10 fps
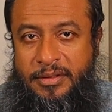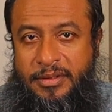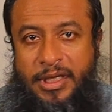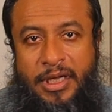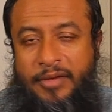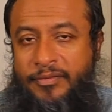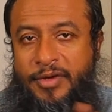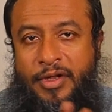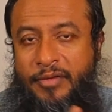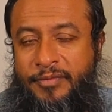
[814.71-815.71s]
They are
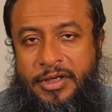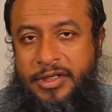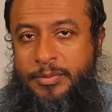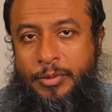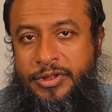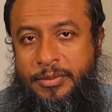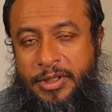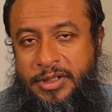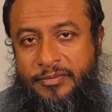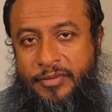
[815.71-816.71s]
free of any
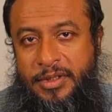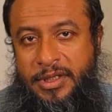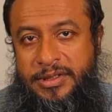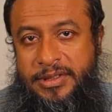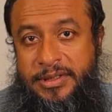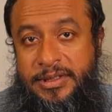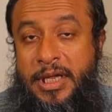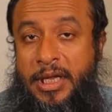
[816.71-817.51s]
responsibility for their sins.